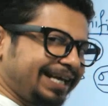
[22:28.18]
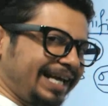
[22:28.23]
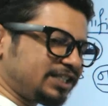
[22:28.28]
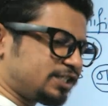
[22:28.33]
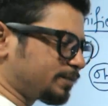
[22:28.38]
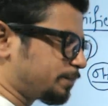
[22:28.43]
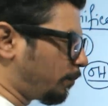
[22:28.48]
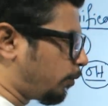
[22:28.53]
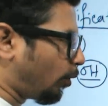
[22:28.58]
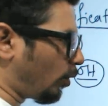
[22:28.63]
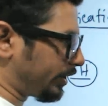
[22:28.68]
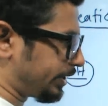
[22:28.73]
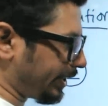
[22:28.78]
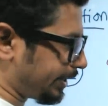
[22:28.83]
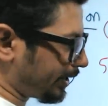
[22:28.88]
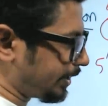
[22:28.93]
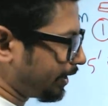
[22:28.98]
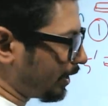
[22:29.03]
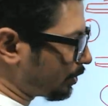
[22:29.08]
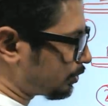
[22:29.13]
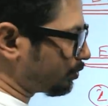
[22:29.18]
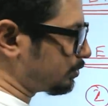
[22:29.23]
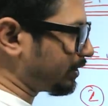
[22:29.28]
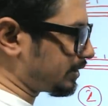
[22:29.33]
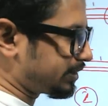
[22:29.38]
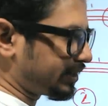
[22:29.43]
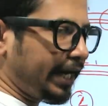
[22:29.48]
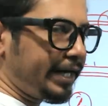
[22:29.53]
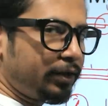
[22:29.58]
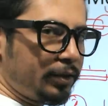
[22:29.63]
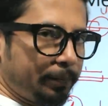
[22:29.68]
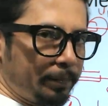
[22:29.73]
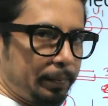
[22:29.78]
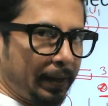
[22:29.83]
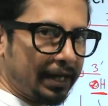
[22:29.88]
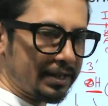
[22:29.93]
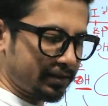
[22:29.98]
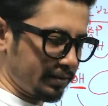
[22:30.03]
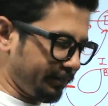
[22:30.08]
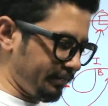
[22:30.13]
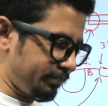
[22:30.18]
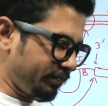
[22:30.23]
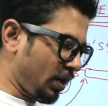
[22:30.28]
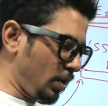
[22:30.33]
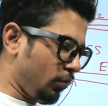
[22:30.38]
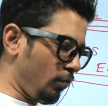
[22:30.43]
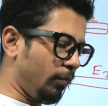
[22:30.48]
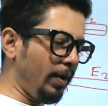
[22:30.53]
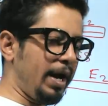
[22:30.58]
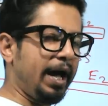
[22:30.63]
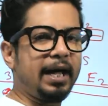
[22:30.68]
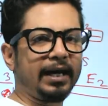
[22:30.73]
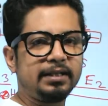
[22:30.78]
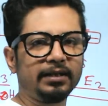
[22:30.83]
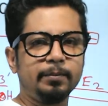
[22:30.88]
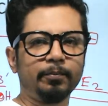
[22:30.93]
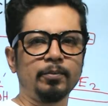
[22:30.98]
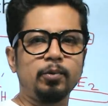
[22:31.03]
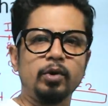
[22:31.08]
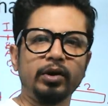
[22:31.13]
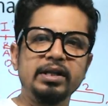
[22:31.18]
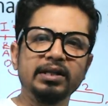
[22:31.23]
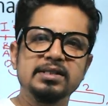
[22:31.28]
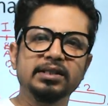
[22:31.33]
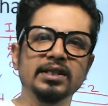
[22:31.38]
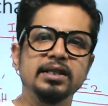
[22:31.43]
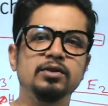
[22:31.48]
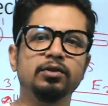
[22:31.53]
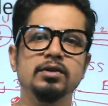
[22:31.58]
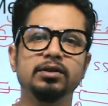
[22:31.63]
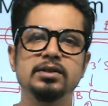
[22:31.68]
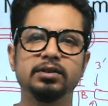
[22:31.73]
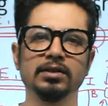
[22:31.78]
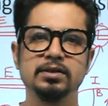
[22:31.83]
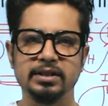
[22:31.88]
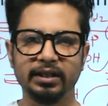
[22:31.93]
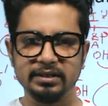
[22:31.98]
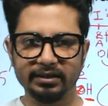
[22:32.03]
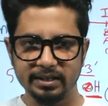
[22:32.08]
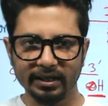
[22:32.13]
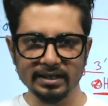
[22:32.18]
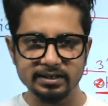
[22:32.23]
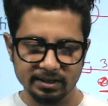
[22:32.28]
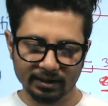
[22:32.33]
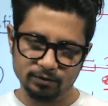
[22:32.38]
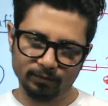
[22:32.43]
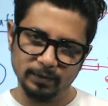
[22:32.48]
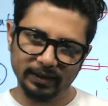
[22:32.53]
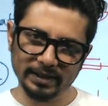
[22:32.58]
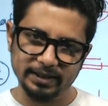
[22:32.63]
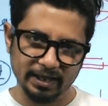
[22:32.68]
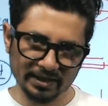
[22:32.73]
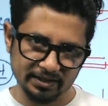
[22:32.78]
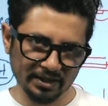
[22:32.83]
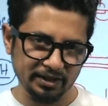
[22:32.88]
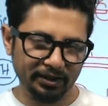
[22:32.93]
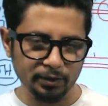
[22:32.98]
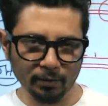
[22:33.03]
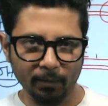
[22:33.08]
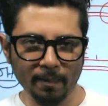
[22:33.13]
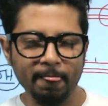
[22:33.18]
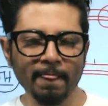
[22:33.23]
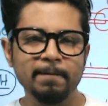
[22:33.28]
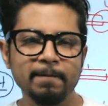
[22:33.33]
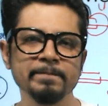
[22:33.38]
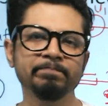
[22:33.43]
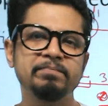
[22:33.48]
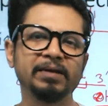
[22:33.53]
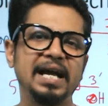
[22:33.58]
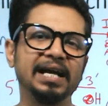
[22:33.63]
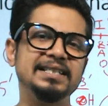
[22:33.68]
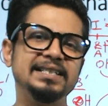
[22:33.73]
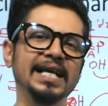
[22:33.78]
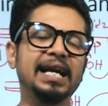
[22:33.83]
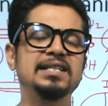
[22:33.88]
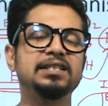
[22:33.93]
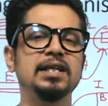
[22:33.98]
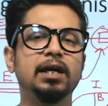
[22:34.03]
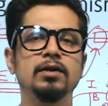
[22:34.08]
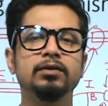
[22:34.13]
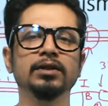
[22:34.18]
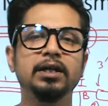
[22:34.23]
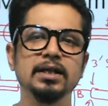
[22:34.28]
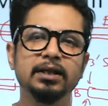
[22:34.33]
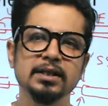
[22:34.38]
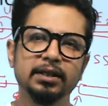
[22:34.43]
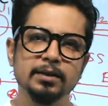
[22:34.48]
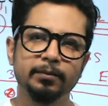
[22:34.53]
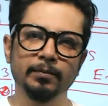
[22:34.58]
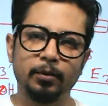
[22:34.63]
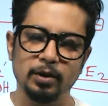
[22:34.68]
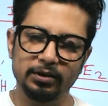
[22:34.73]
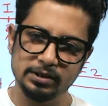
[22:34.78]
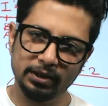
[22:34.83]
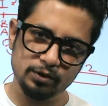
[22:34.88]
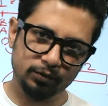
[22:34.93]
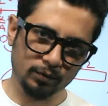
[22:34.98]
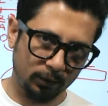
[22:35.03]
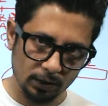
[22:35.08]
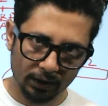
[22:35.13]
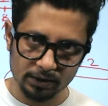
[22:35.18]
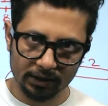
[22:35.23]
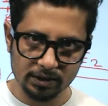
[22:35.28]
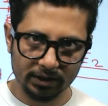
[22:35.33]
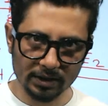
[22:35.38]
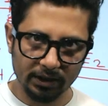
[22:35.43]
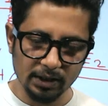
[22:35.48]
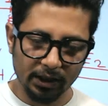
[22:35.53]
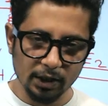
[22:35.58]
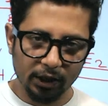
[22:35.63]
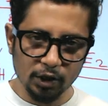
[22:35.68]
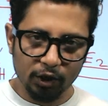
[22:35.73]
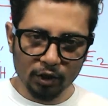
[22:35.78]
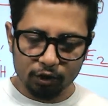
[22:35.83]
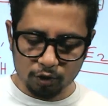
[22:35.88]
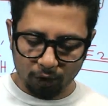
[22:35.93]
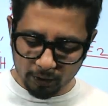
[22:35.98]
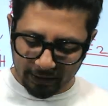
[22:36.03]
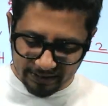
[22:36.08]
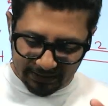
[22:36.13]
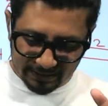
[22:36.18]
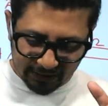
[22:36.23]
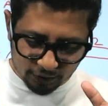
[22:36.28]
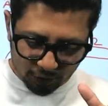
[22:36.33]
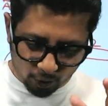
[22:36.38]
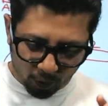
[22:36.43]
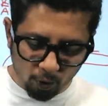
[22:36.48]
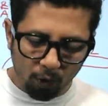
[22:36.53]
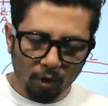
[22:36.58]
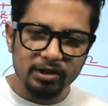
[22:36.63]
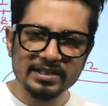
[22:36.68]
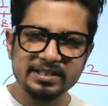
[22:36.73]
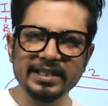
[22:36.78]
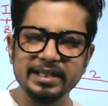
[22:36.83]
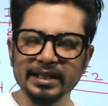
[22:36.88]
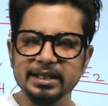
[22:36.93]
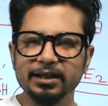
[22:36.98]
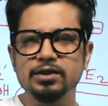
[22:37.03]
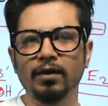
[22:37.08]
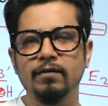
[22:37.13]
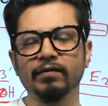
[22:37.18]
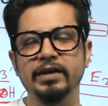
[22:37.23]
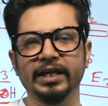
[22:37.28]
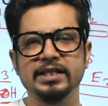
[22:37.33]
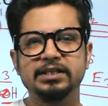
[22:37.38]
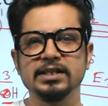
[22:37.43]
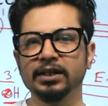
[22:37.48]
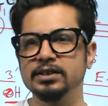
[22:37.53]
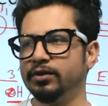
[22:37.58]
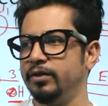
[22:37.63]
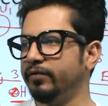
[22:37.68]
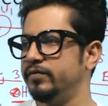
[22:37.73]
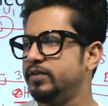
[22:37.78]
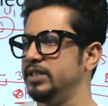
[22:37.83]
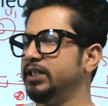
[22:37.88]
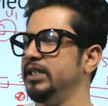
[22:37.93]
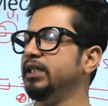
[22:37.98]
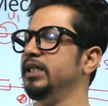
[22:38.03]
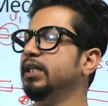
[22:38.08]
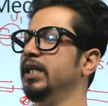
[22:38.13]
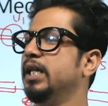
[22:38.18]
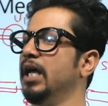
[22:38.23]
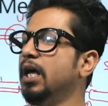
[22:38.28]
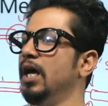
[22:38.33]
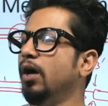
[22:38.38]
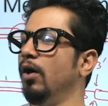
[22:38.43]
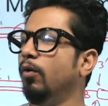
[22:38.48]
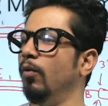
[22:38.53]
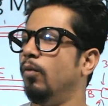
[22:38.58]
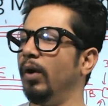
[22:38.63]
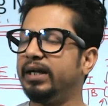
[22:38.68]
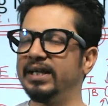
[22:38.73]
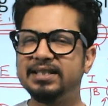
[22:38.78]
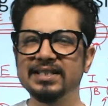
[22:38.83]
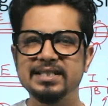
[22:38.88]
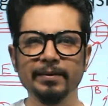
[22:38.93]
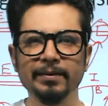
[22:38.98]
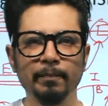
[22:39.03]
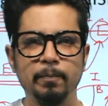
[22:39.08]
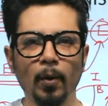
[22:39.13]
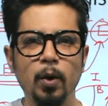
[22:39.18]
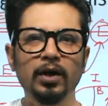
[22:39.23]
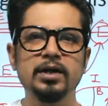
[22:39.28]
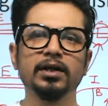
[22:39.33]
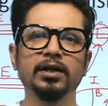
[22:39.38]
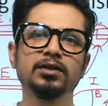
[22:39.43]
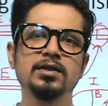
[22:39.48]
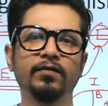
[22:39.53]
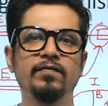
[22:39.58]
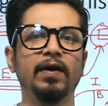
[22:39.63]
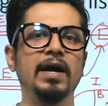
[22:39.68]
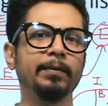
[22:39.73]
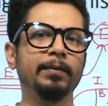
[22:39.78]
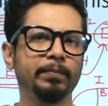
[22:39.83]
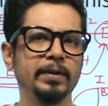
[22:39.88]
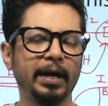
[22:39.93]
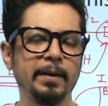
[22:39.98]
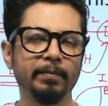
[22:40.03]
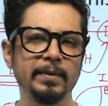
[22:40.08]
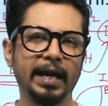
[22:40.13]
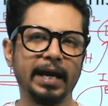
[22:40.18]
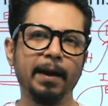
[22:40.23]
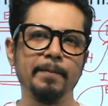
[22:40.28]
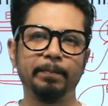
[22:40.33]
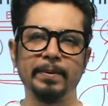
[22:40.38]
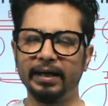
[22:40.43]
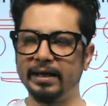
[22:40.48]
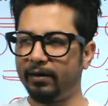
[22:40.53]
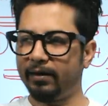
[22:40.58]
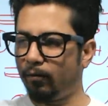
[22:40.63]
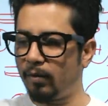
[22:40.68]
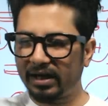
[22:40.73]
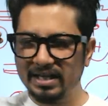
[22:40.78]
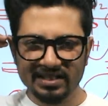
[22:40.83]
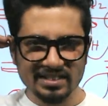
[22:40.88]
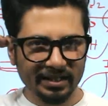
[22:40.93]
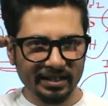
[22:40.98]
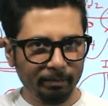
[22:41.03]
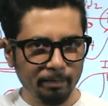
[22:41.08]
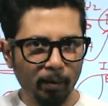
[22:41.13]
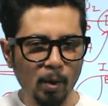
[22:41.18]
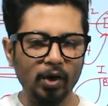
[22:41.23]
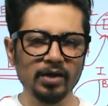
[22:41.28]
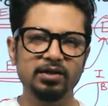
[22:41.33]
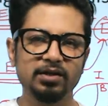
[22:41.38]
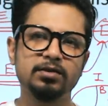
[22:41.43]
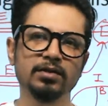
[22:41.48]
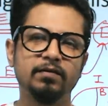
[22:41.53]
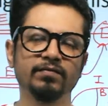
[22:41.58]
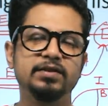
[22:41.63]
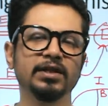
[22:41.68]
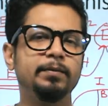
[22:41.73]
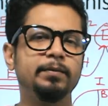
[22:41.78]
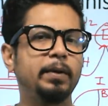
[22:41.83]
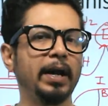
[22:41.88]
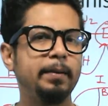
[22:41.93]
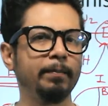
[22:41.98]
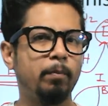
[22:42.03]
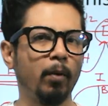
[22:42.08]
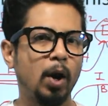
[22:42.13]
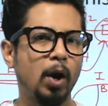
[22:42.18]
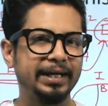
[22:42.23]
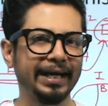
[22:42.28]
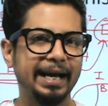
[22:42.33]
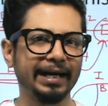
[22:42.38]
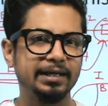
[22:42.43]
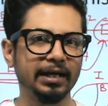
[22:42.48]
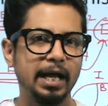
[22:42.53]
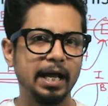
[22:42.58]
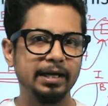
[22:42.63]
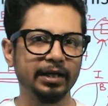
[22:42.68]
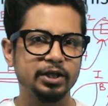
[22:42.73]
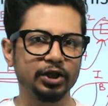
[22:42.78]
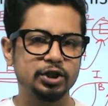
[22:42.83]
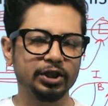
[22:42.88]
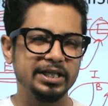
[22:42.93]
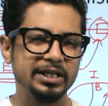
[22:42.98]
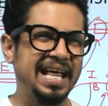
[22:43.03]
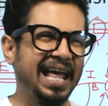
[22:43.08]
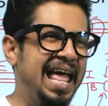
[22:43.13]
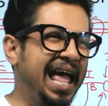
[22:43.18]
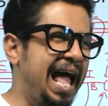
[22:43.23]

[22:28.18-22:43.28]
exported to the cytoplasm where the protein synthesis will continue, and that's how the process works. So in this whole series of lectures, you've seen what is the importance of 5' capping, what is the importance of 3' polyadenylation,